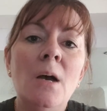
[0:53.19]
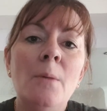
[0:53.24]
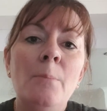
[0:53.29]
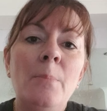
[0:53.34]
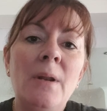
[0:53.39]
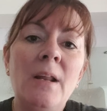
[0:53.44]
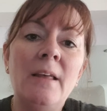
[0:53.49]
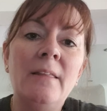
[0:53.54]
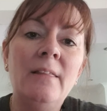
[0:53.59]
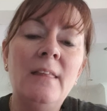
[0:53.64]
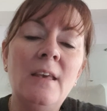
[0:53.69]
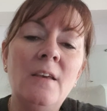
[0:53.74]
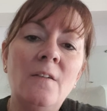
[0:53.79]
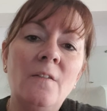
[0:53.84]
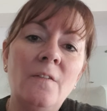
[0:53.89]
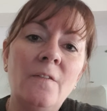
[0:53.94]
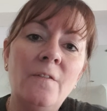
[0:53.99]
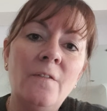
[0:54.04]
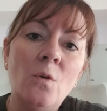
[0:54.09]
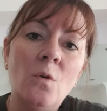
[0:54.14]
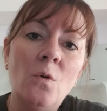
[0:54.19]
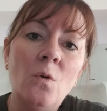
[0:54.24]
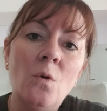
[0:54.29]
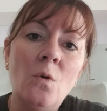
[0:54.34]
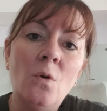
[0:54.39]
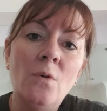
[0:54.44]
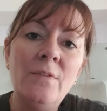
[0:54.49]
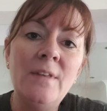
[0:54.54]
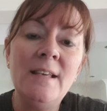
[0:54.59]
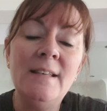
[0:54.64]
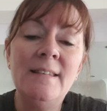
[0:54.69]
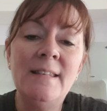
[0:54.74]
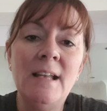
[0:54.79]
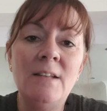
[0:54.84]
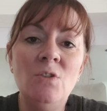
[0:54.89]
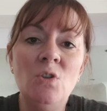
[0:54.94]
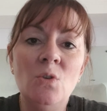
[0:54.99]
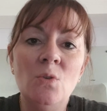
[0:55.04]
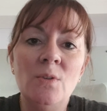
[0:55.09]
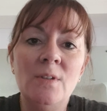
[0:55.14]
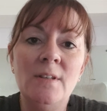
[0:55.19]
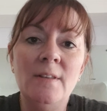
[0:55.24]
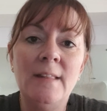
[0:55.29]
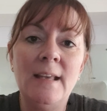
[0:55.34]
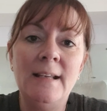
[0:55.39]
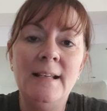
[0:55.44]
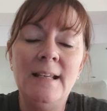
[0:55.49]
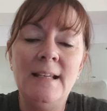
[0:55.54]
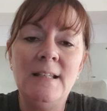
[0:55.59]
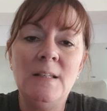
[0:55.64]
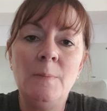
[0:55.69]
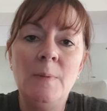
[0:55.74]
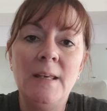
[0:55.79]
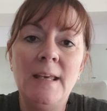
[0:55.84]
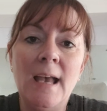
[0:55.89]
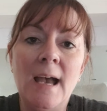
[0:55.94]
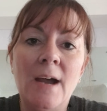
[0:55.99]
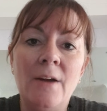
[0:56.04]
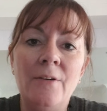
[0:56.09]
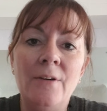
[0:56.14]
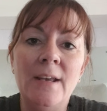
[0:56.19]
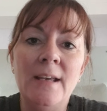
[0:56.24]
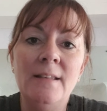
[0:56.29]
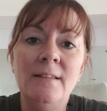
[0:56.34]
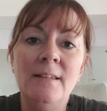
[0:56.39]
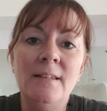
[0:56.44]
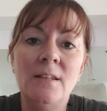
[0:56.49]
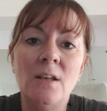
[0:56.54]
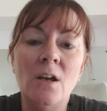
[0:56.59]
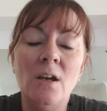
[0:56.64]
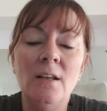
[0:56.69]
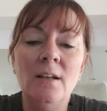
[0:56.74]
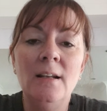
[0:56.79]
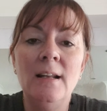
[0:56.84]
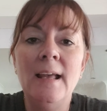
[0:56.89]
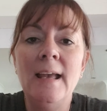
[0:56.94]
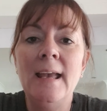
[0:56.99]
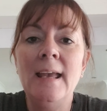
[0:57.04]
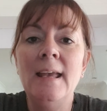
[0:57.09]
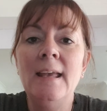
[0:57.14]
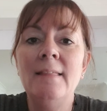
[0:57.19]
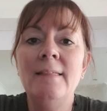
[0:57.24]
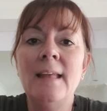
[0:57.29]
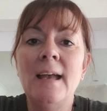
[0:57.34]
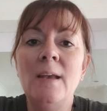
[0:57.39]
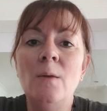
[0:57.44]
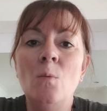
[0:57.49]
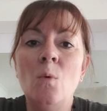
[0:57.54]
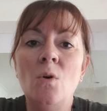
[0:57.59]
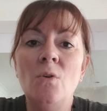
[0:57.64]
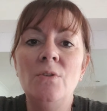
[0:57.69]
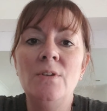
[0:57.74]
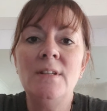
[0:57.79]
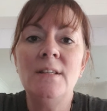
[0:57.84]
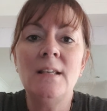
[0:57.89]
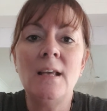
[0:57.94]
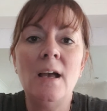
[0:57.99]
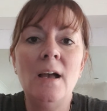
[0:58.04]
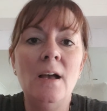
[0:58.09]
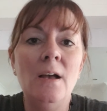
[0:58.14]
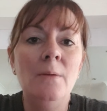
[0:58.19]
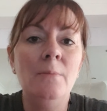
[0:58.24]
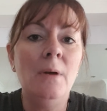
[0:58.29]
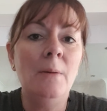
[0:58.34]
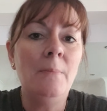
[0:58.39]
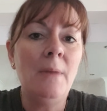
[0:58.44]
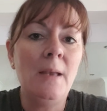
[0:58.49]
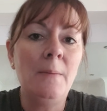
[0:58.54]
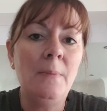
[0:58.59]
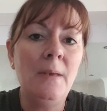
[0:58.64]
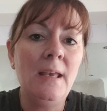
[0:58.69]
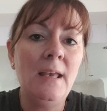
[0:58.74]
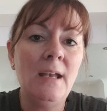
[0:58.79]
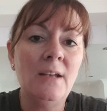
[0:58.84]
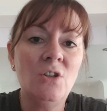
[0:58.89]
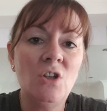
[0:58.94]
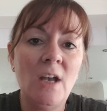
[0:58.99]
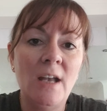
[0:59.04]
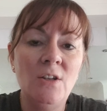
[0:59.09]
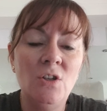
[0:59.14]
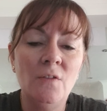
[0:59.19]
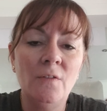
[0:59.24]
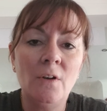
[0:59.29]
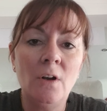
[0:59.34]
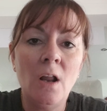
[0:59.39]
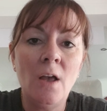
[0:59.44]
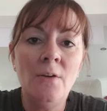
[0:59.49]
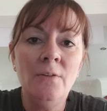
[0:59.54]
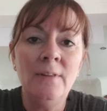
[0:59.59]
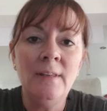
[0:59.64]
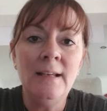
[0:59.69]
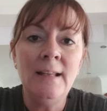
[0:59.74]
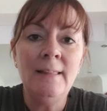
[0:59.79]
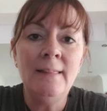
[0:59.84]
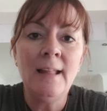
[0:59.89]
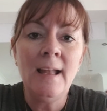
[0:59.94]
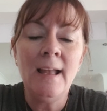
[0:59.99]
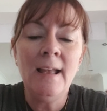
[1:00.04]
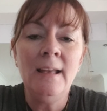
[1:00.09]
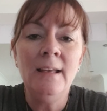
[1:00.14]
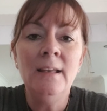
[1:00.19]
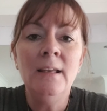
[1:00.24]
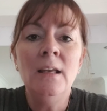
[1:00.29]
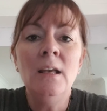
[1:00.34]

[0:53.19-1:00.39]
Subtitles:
But I think for the essentials that they need to be carrying, certainly they want maybe a change of clothing in there.